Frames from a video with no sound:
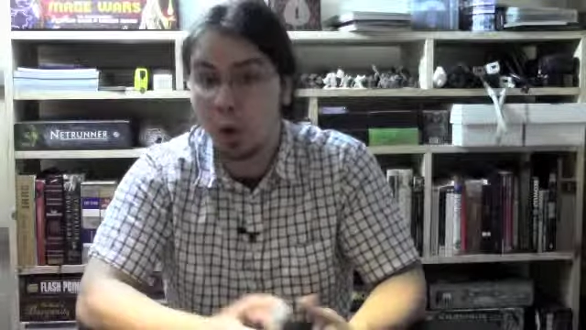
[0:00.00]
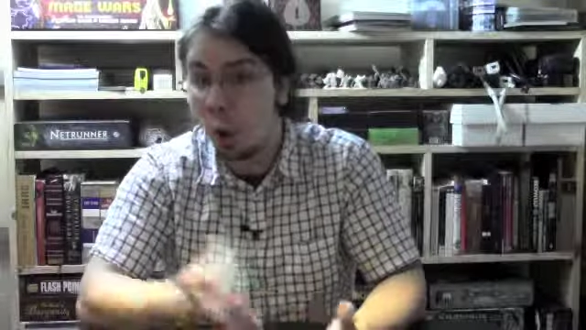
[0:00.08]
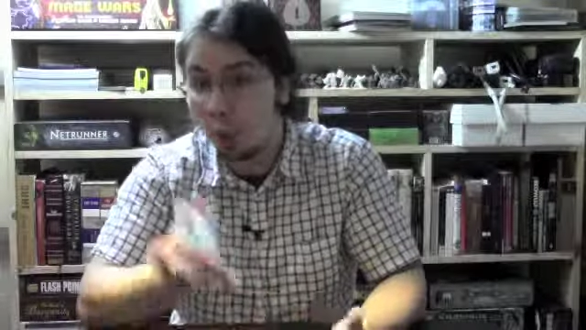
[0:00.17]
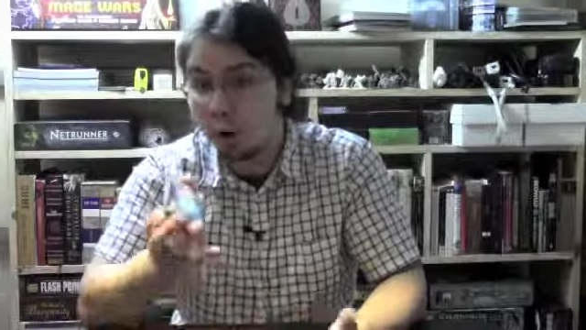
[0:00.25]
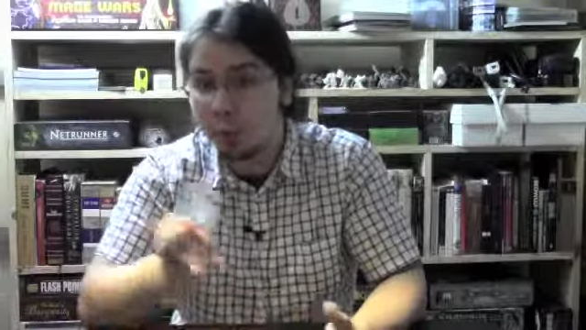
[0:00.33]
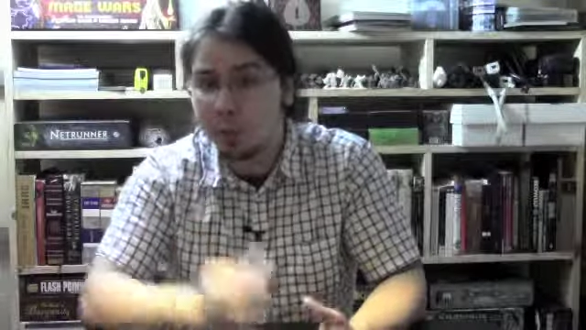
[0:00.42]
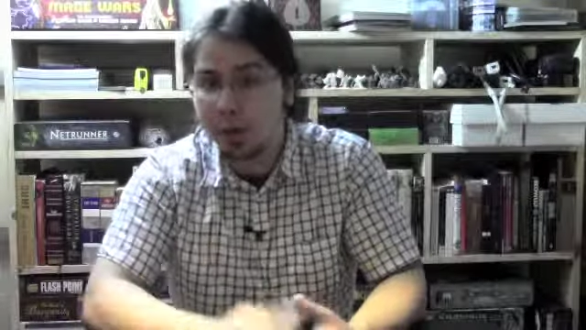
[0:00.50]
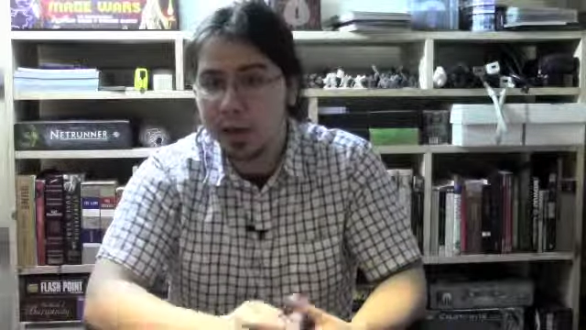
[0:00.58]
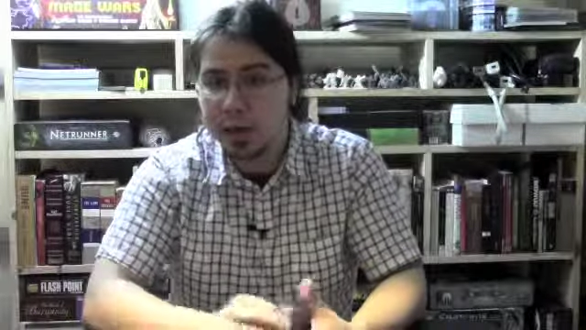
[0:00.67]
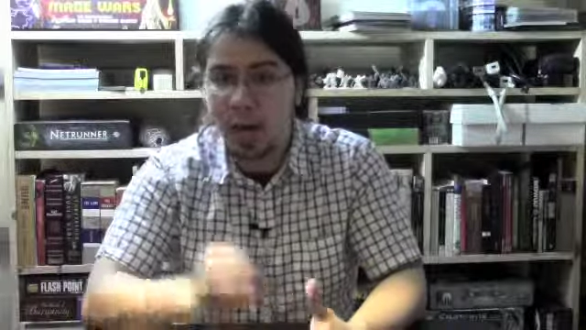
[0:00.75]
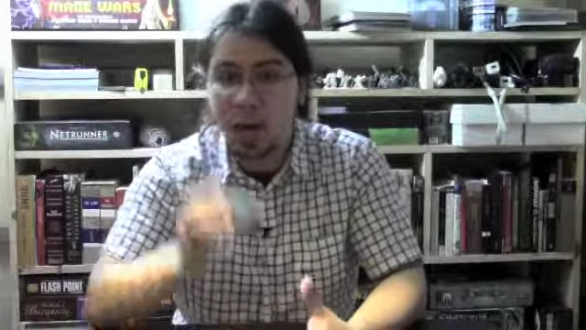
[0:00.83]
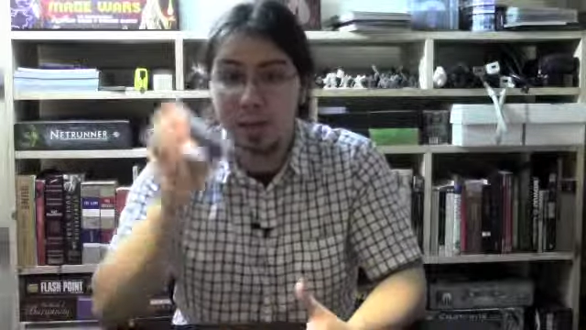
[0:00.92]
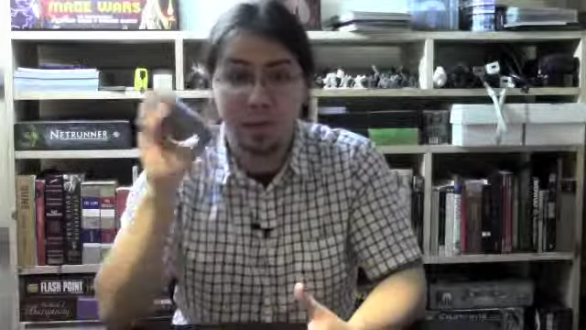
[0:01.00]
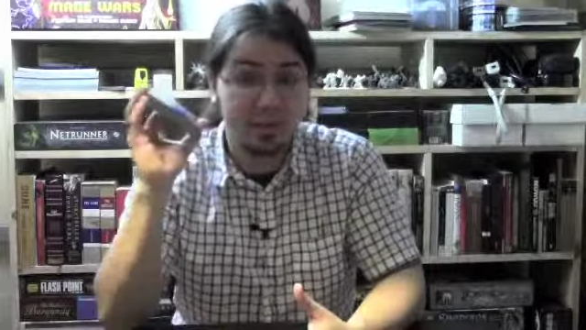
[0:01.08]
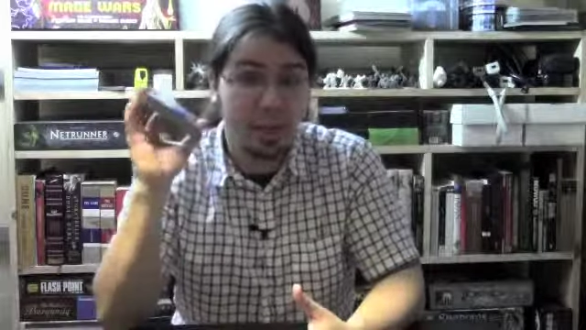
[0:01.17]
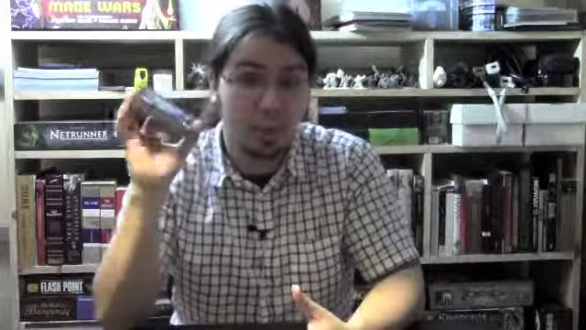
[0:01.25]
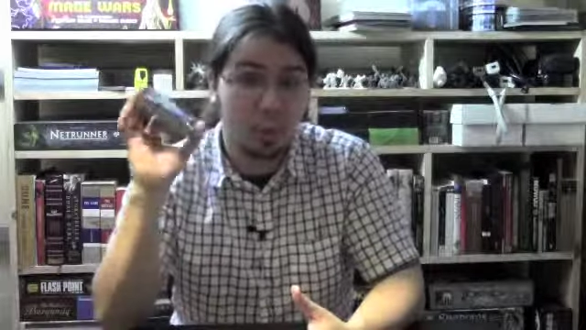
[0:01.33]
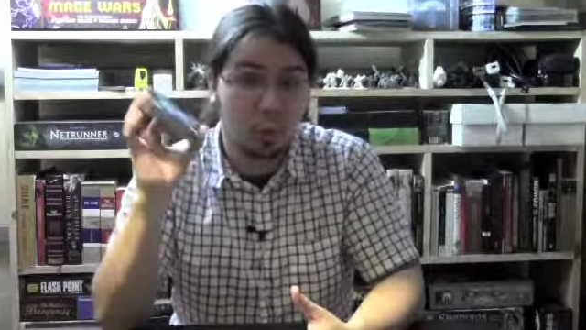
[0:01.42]
Or the
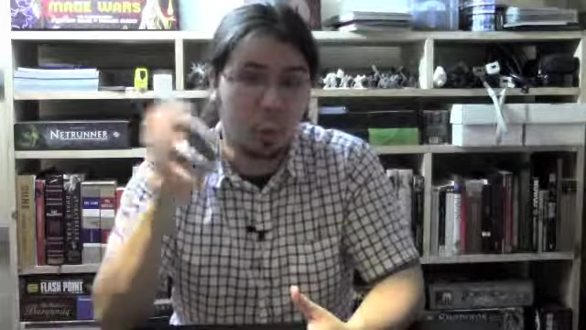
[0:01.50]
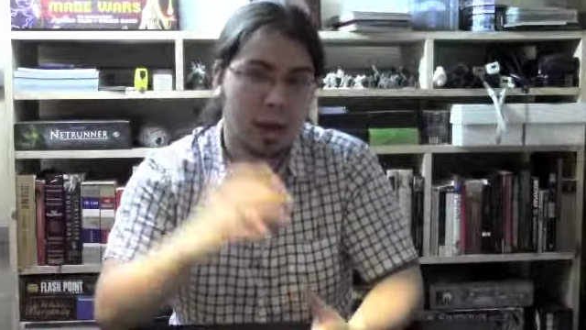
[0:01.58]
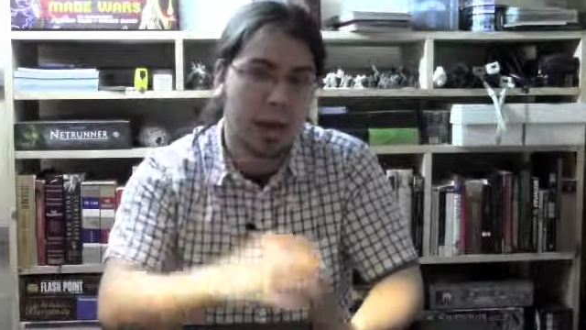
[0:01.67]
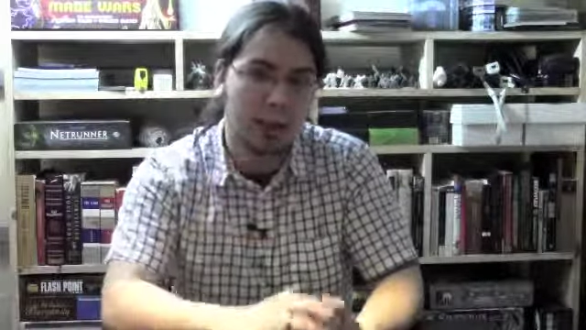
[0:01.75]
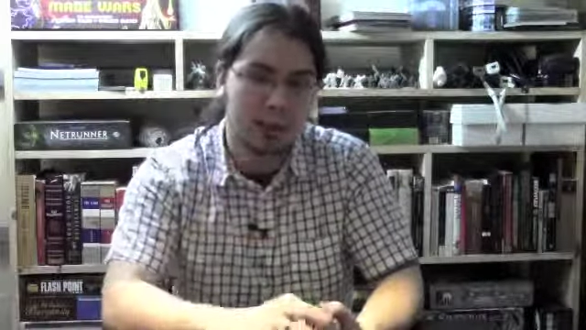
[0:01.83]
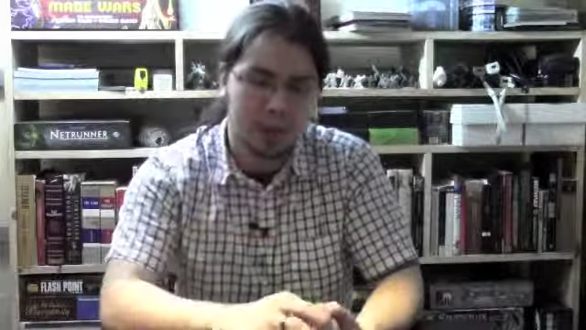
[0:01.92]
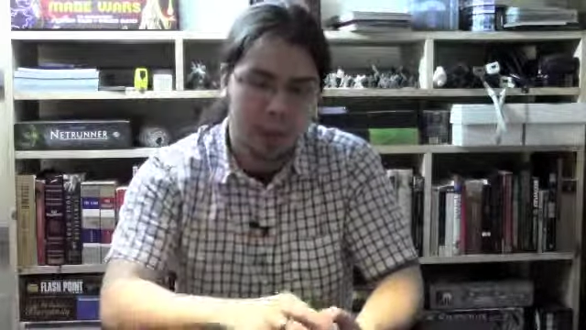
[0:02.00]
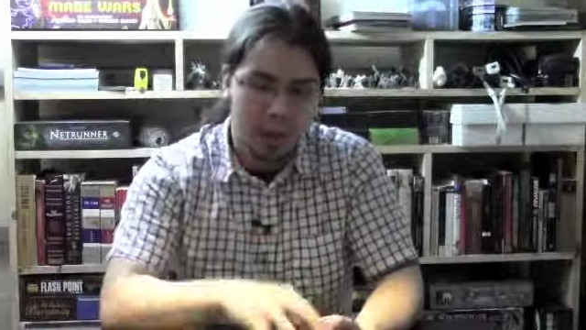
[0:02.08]
deck will run out,